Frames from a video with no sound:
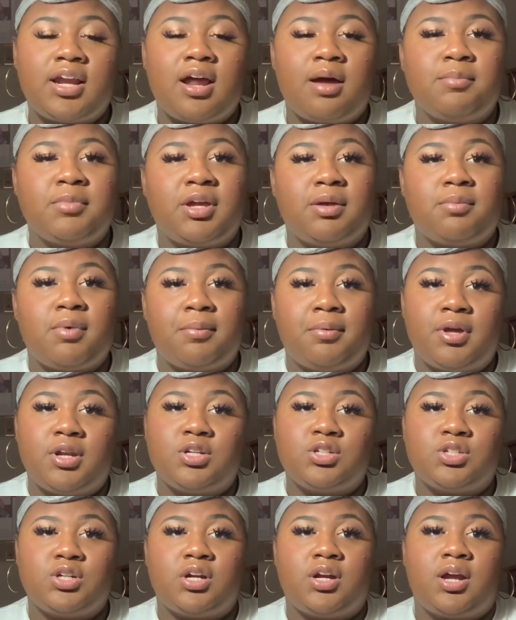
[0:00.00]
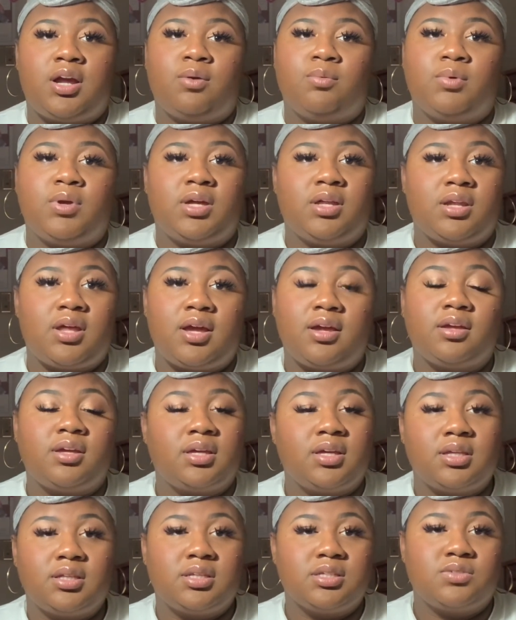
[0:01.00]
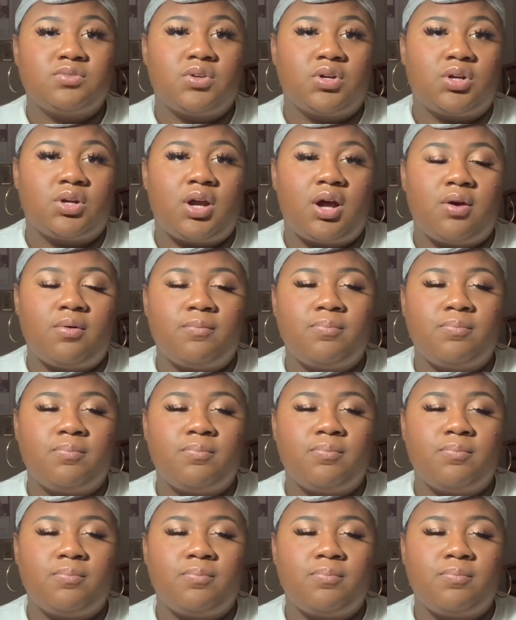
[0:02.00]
I'm gonna get my manager and we can like get this figured out.